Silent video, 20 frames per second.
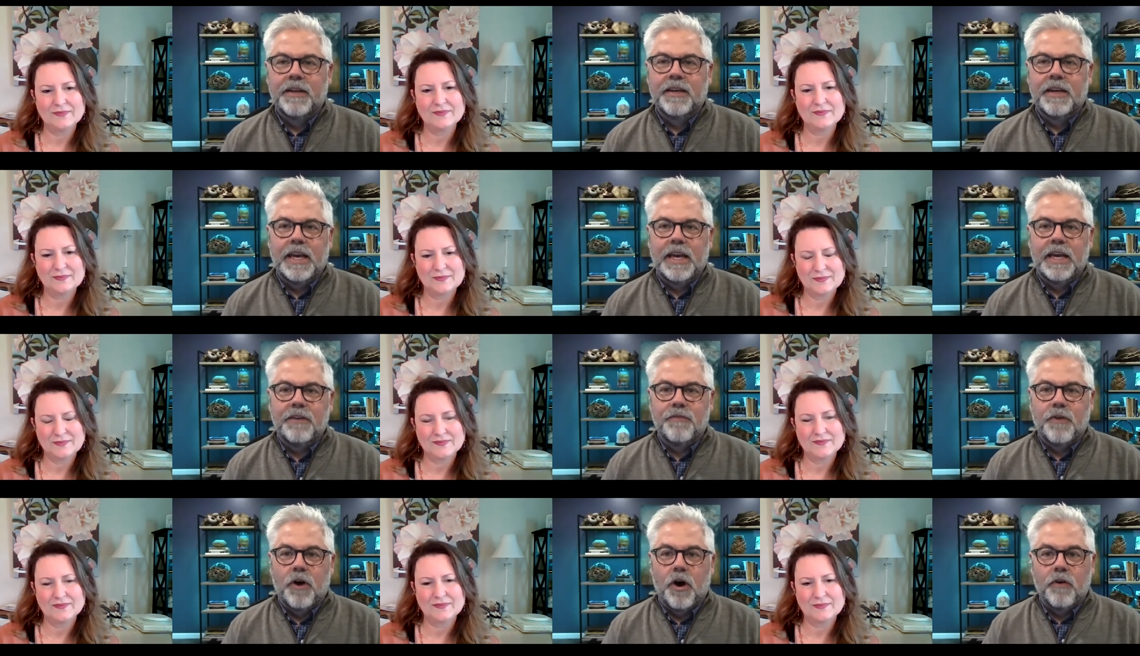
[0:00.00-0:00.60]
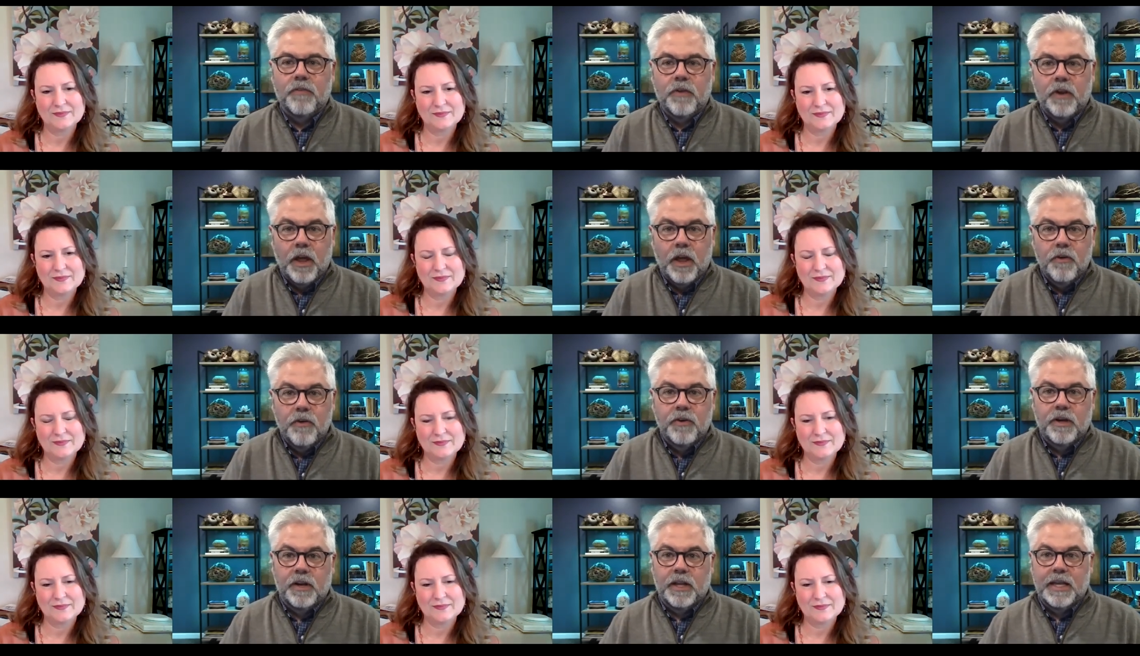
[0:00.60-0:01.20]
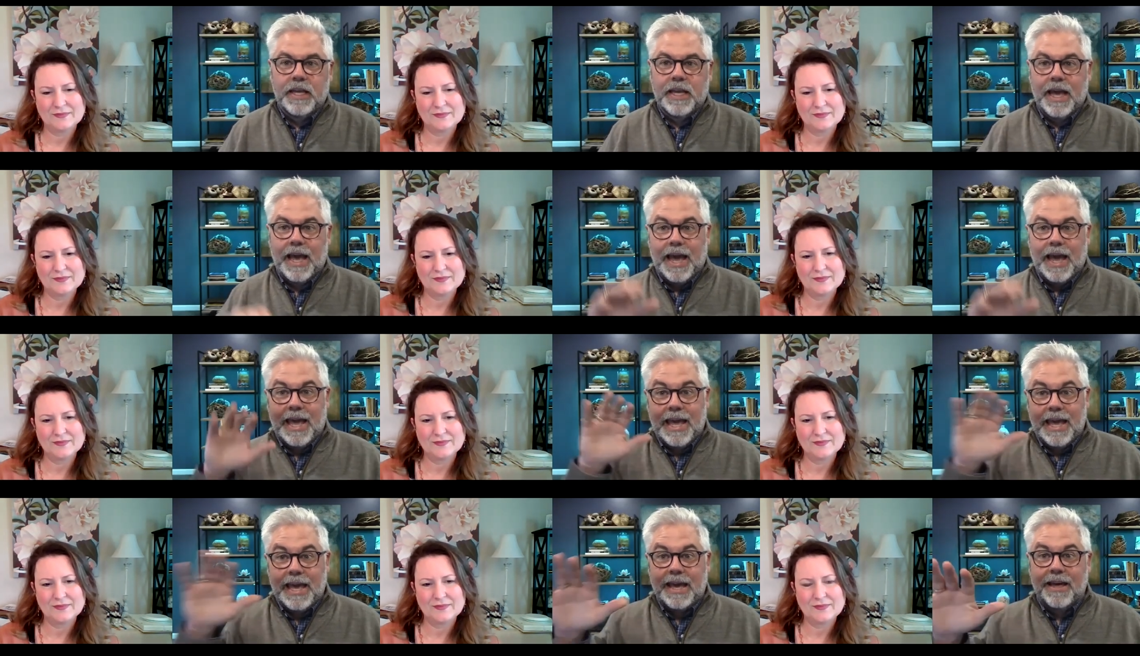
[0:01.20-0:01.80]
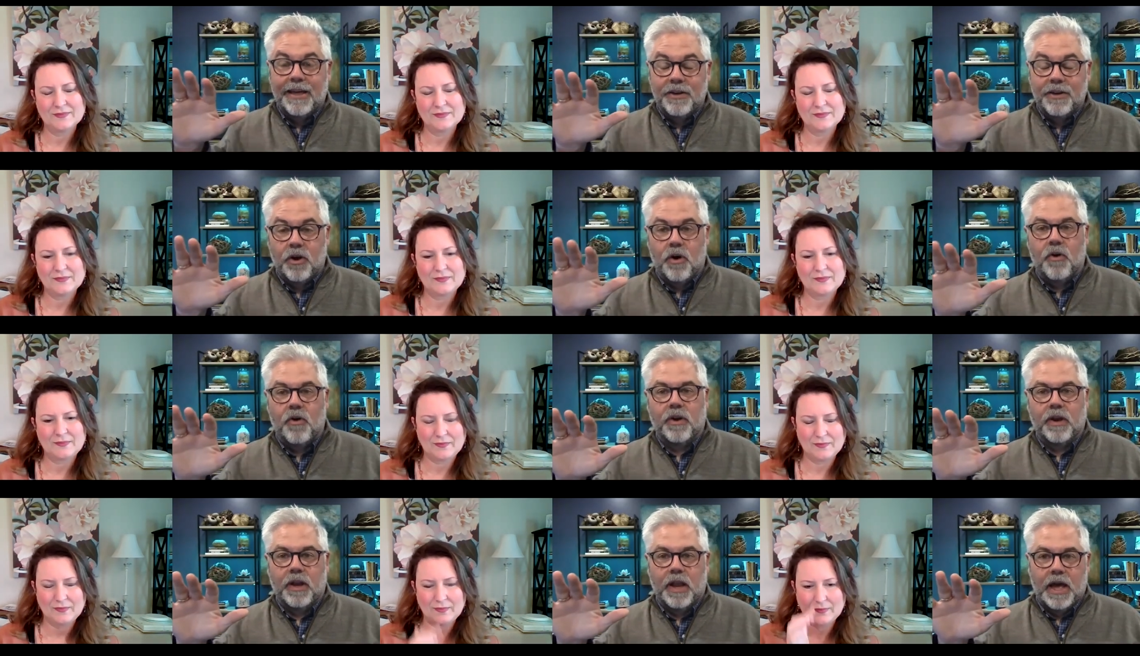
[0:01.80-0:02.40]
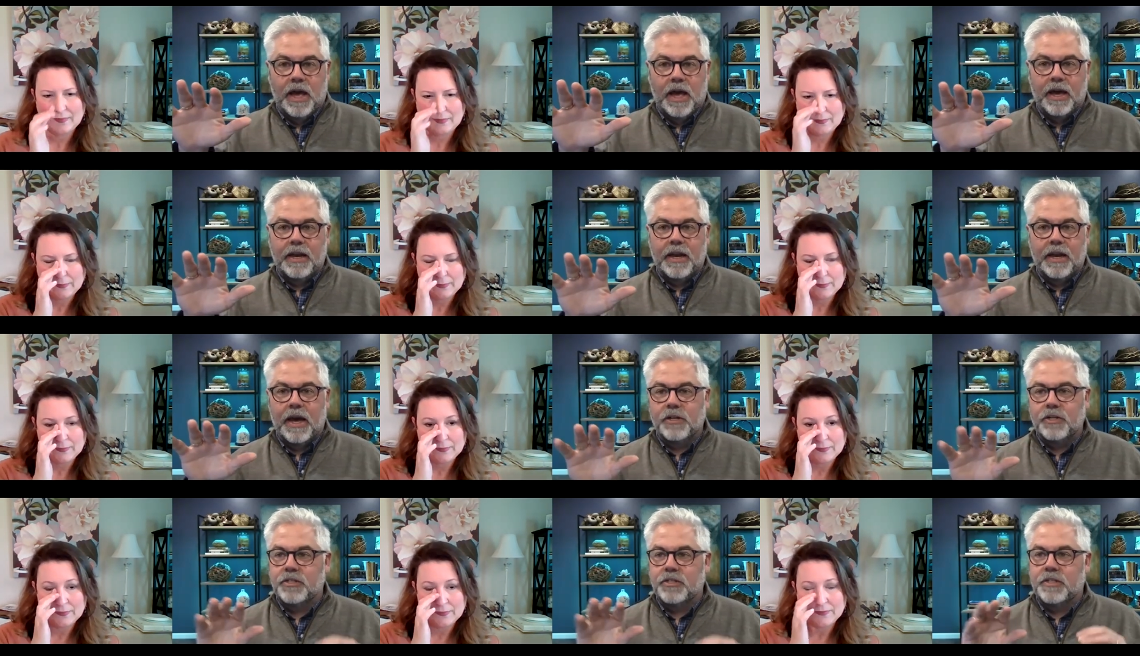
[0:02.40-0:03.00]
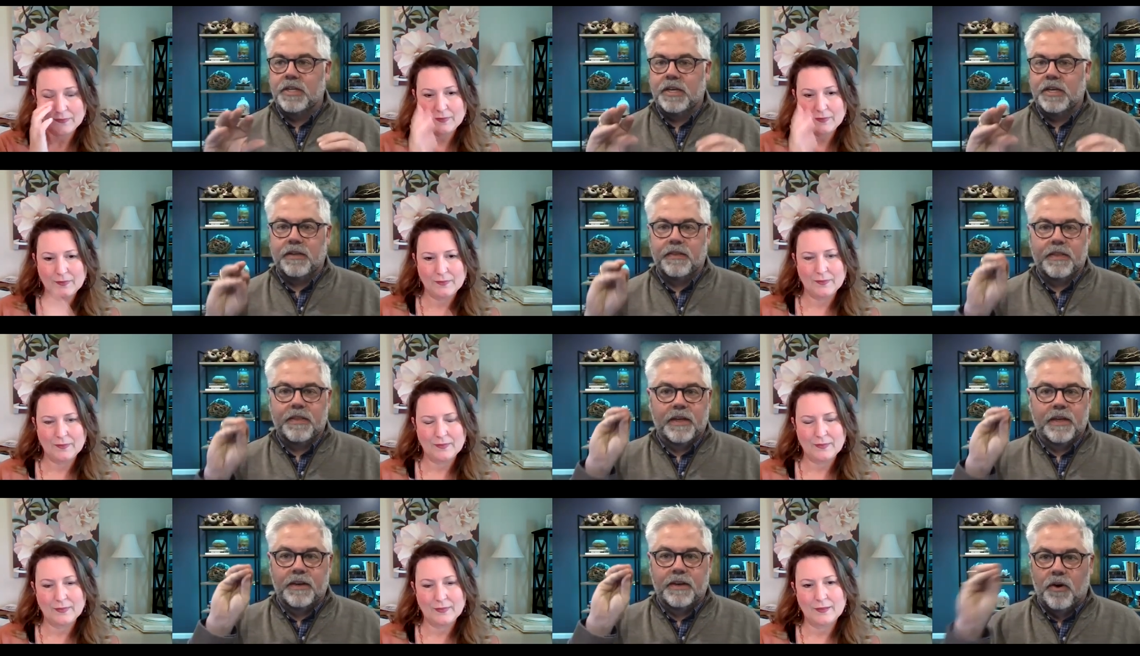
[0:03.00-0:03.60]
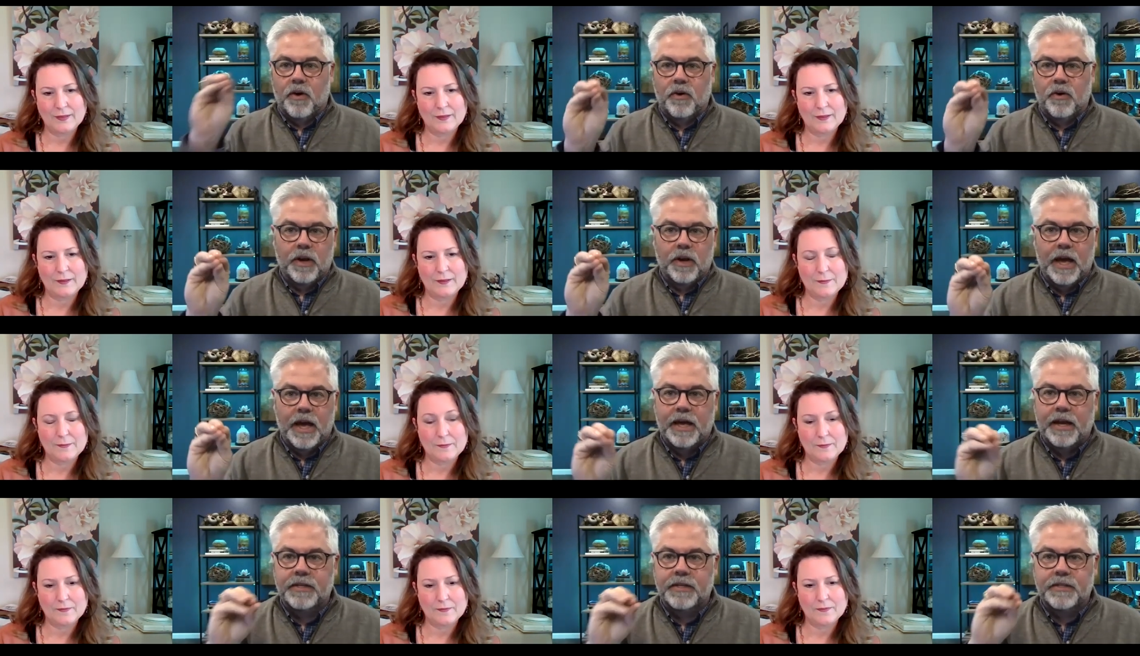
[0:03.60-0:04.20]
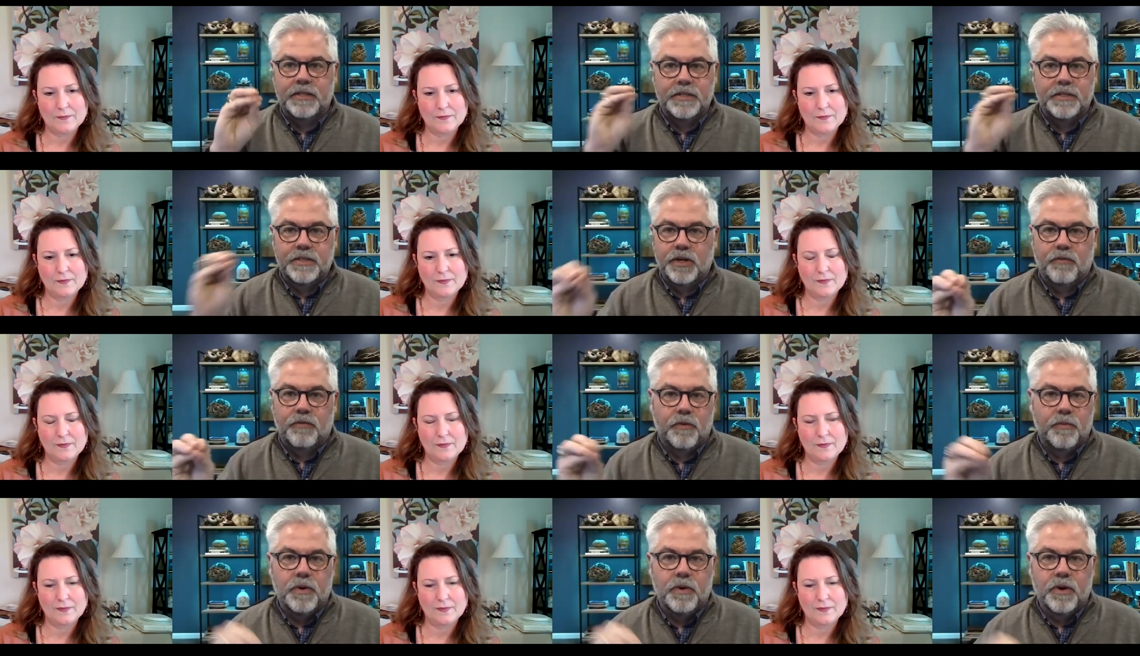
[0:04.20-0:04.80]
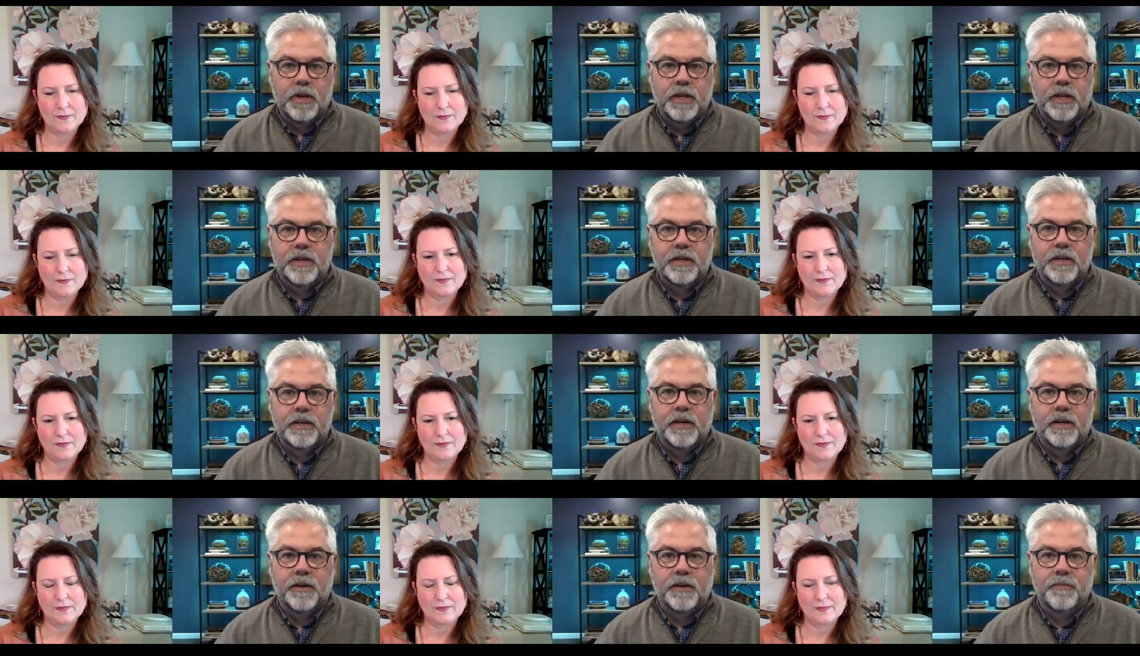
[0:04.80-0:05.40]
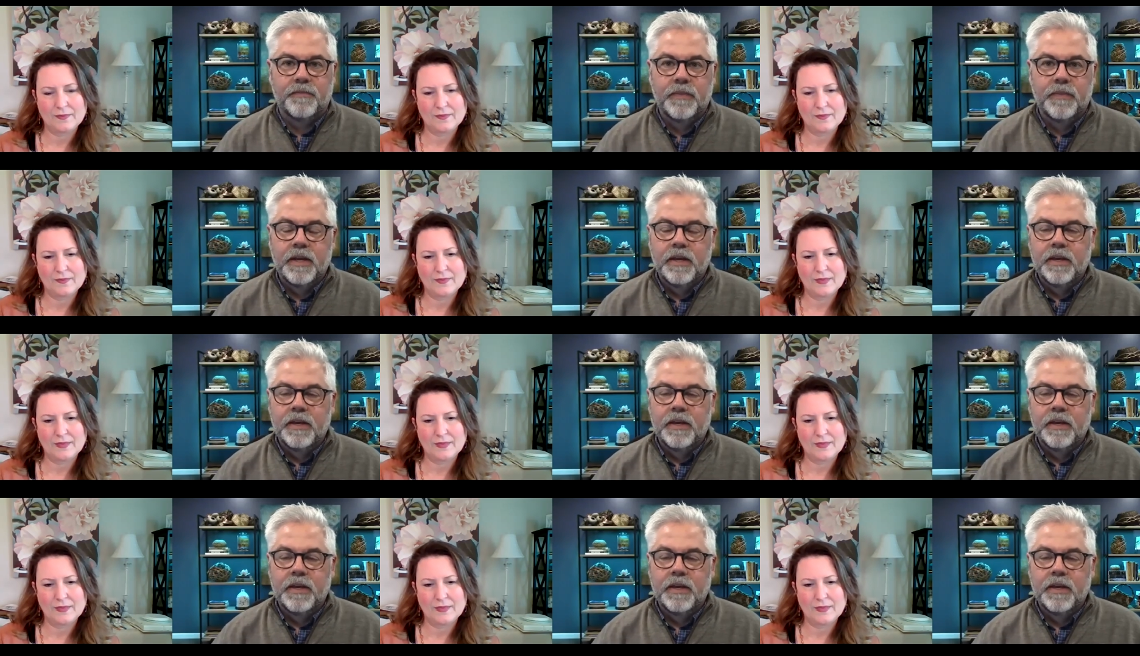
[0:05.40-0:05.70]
Speaker 1: involved locally and online, not just thinking that online is a silver bullet. Um,